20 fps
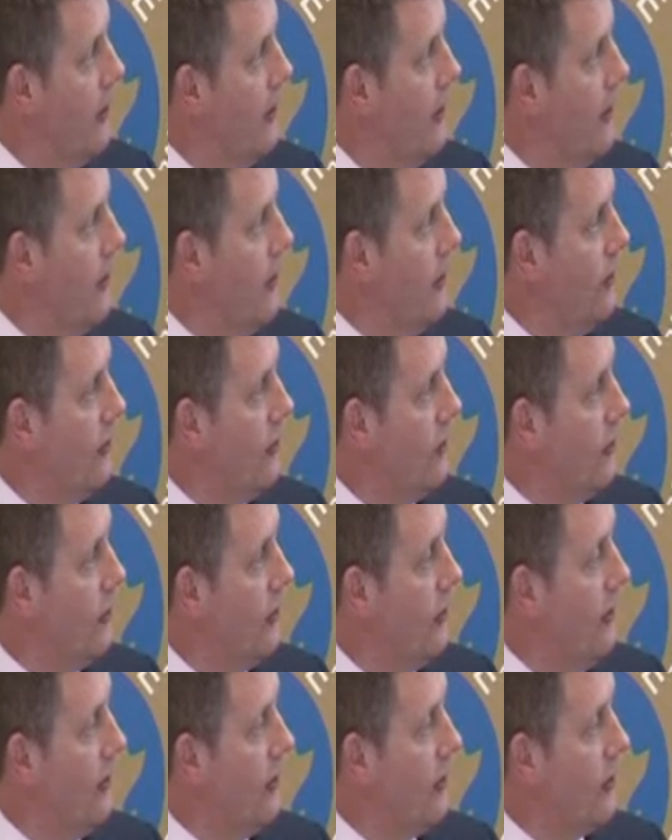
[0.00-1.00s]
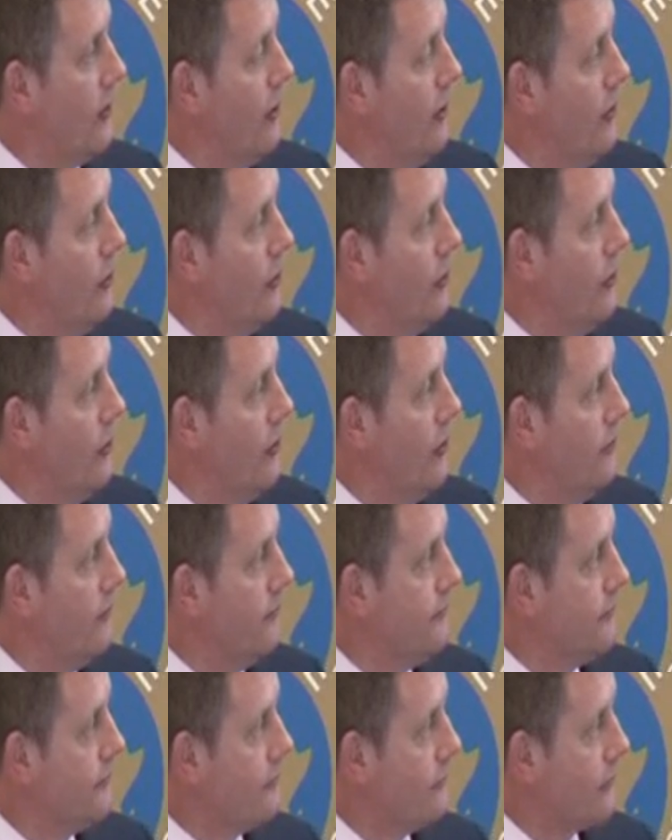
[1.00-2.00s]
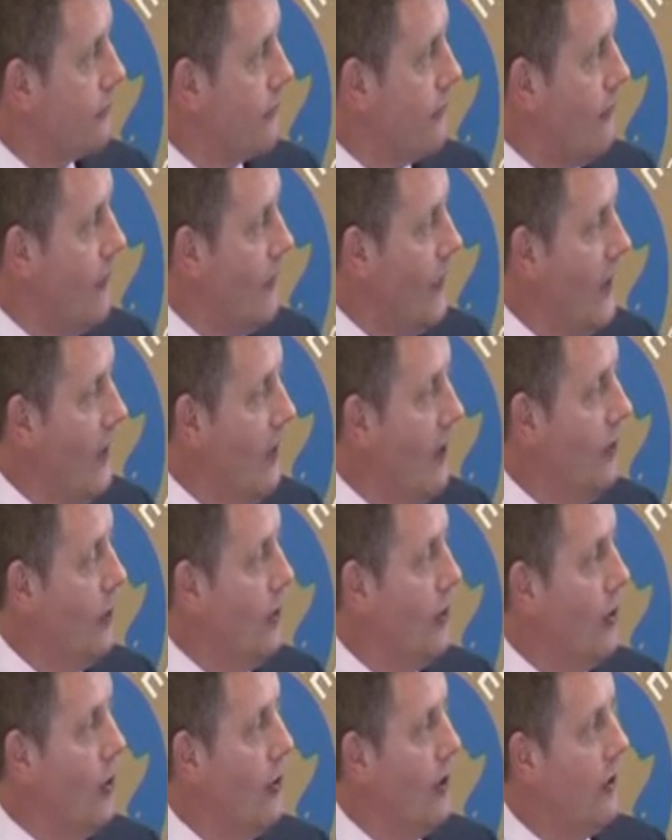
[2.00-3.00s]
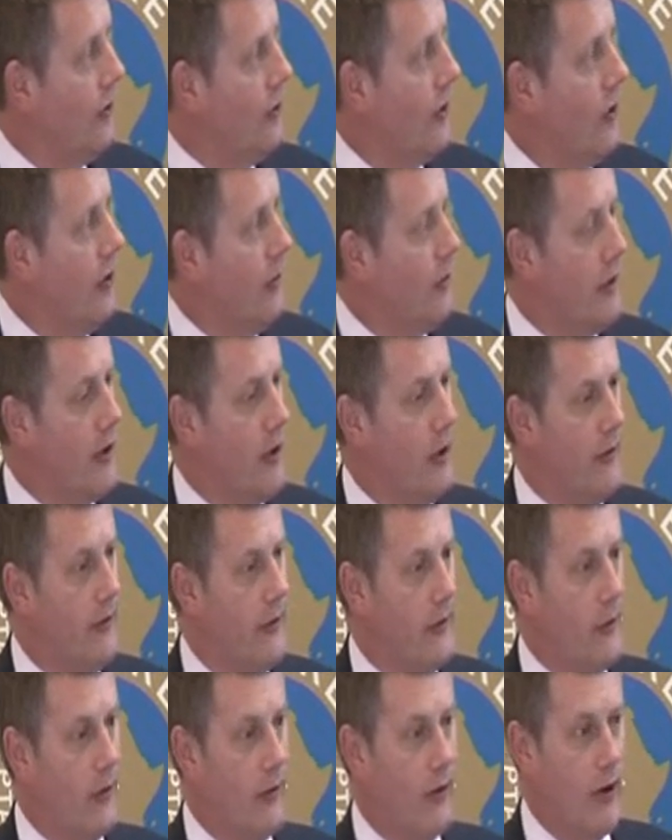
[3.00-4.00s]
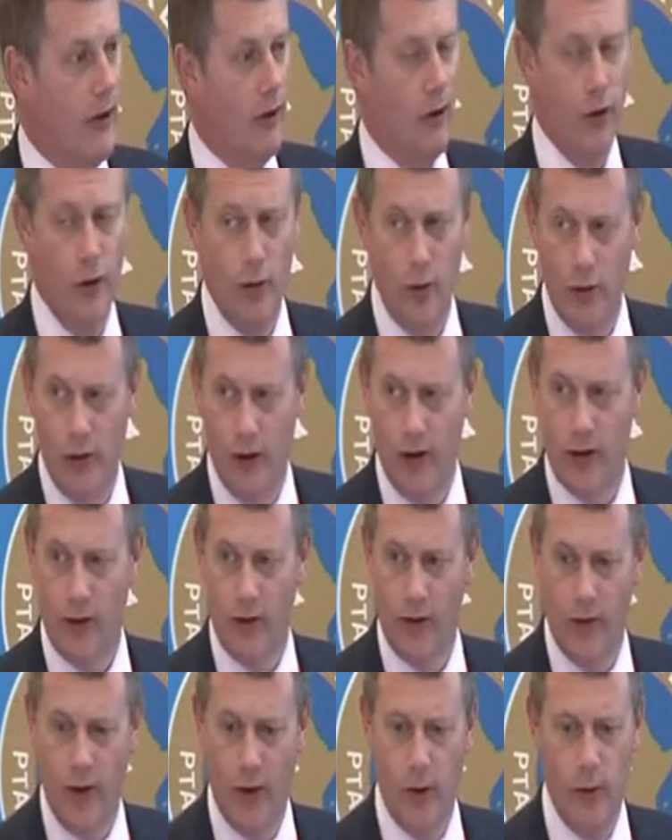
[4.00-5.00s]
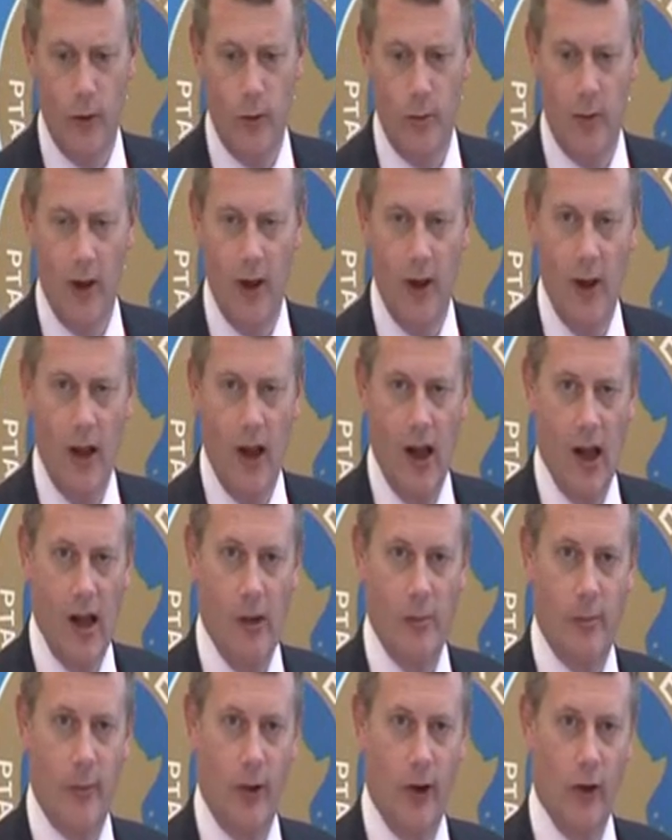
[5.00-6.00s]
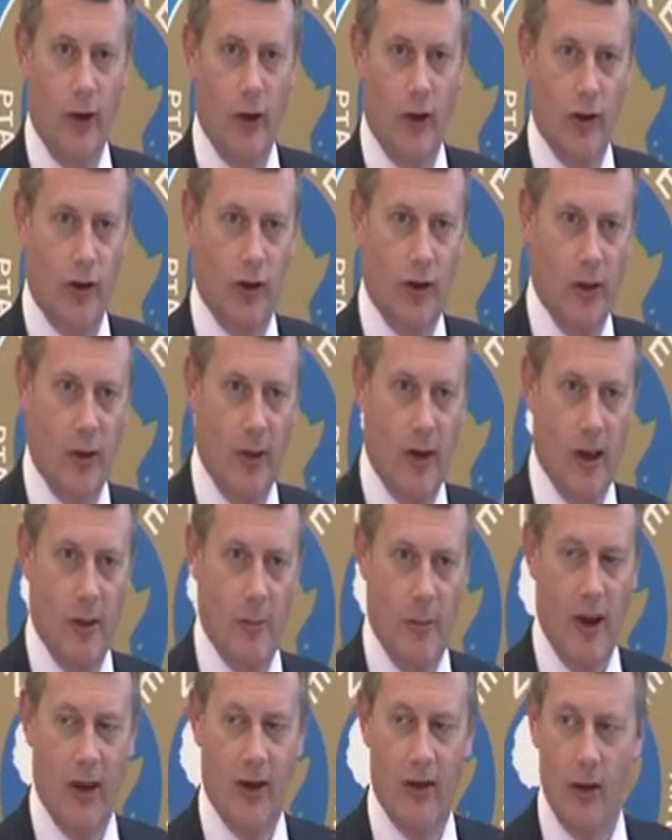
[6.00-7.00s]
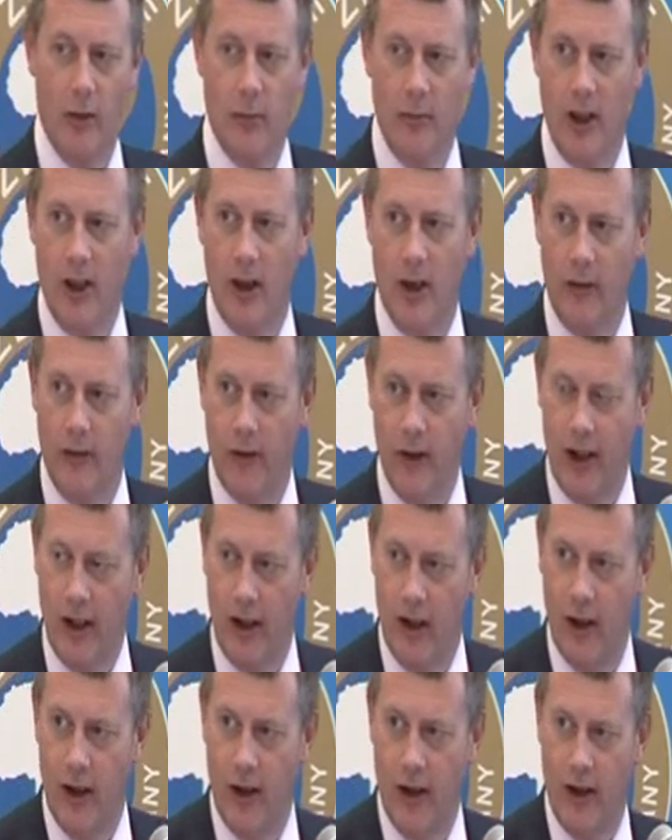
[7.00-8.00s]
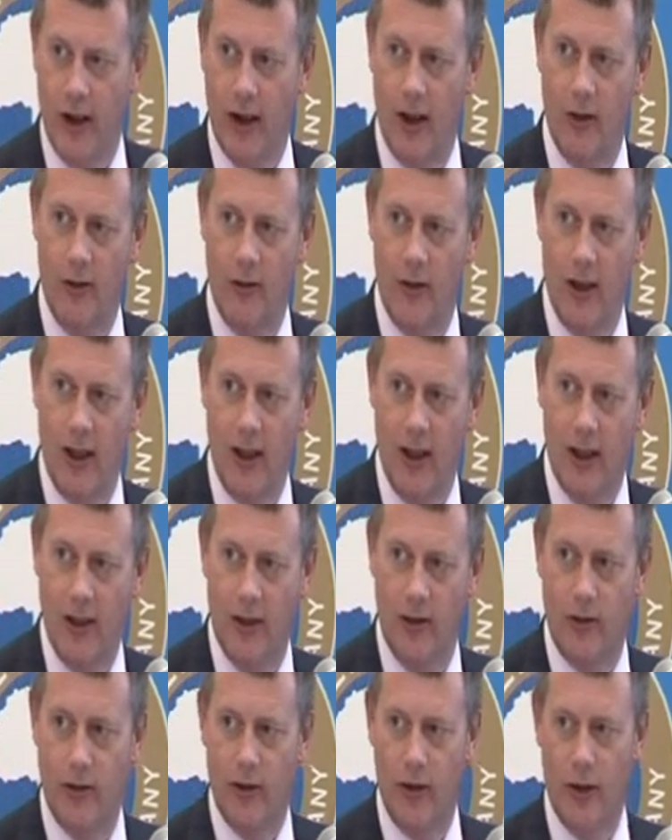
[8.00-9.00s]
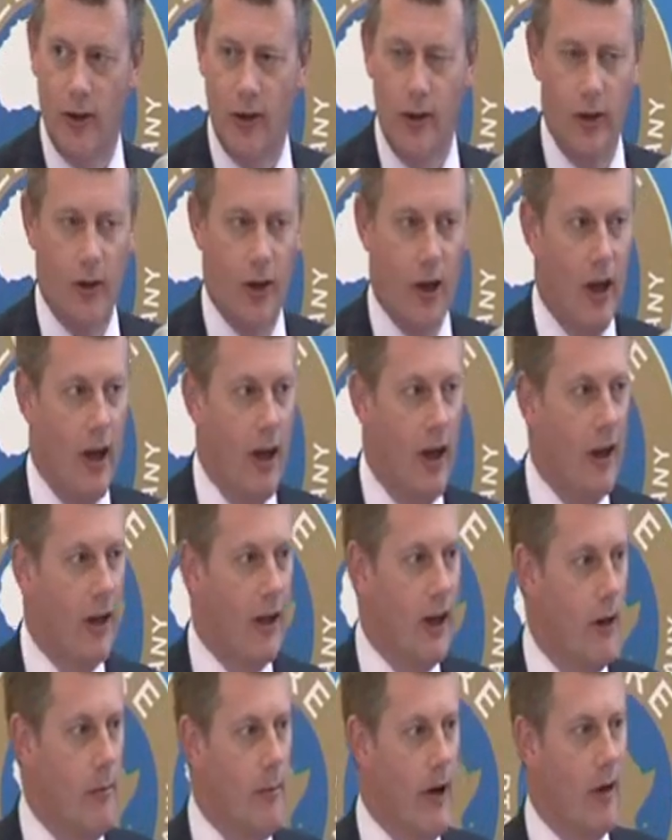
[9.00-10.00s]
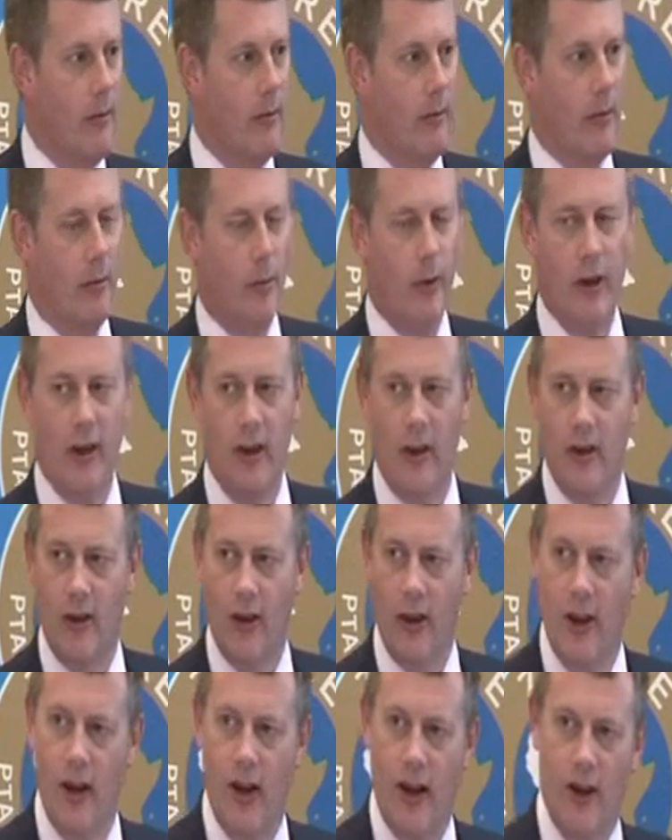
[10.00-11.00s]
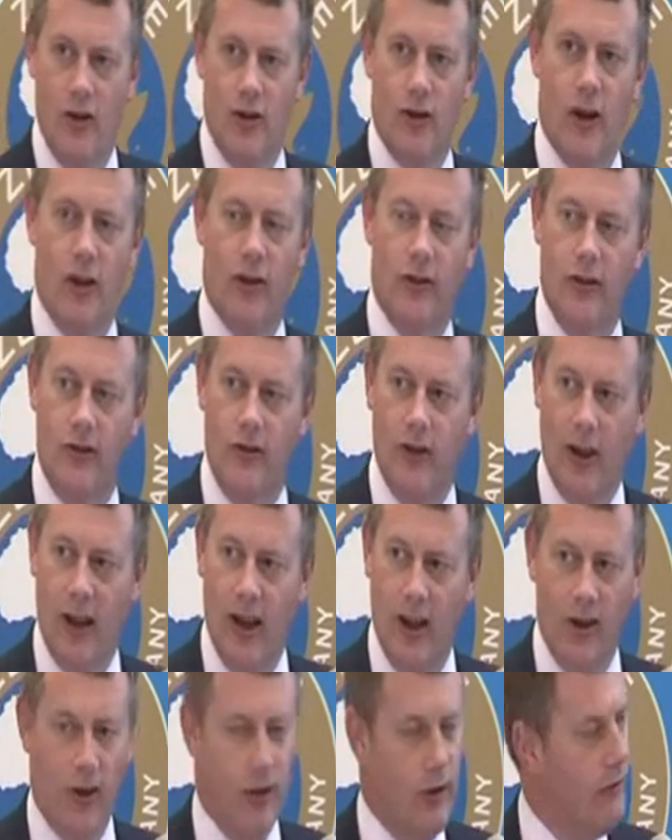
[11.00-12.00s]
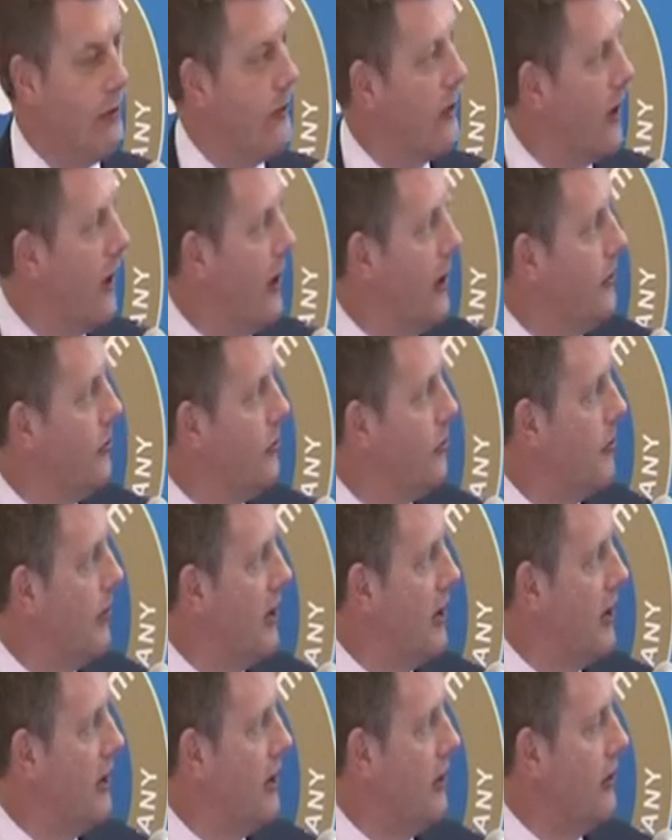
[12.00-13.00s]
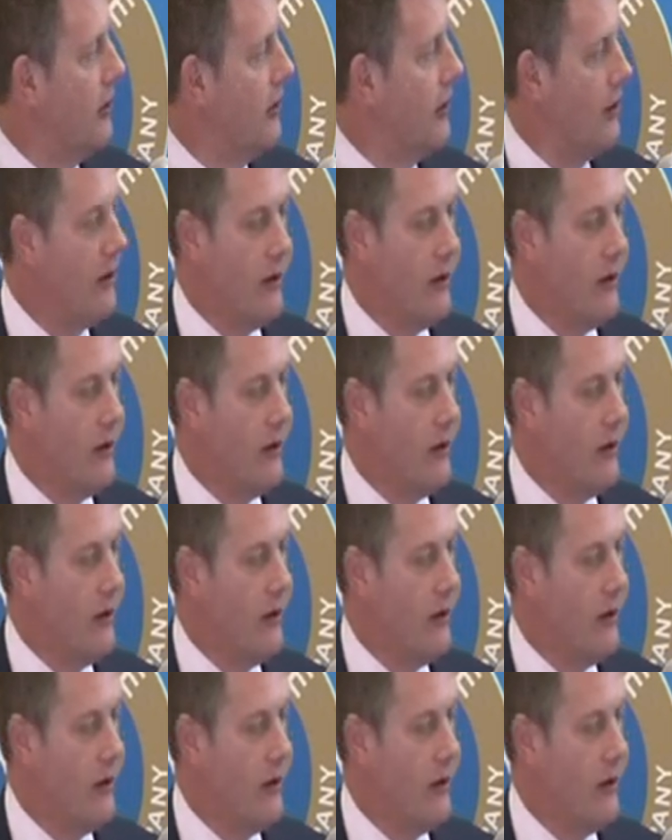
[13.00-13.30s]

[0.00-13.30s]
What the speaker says: This exclusion is a good example of an all risks form and brokers doing their best on behalf of their client over years to come up with justification for claims being